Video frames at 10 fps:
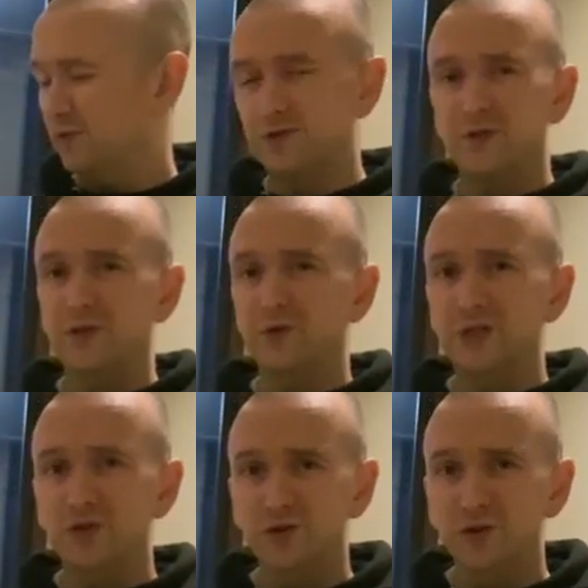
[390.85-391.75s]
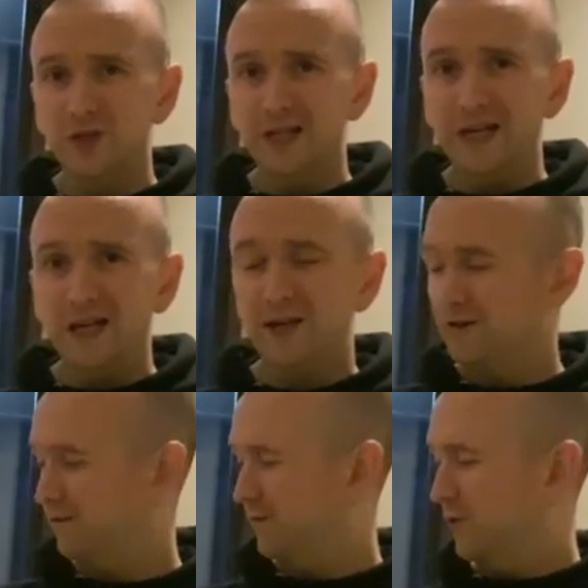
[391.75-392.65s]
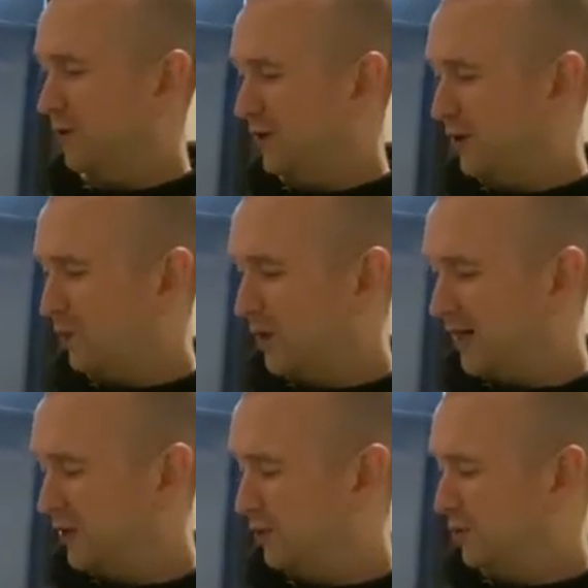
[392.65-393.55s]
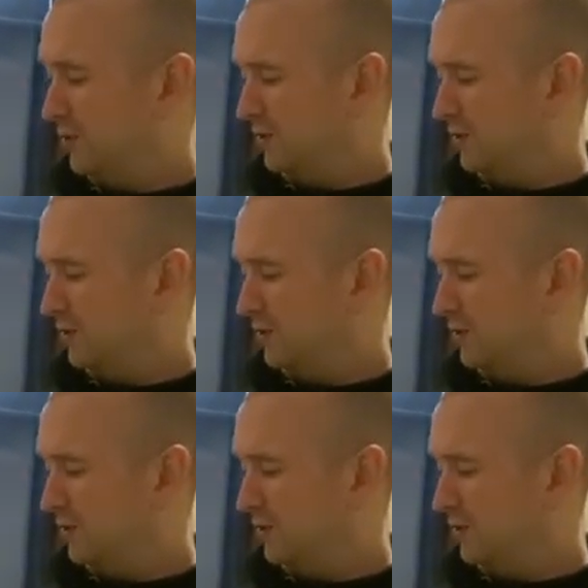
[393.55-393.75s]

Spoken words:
So I don't need to cook again for a while.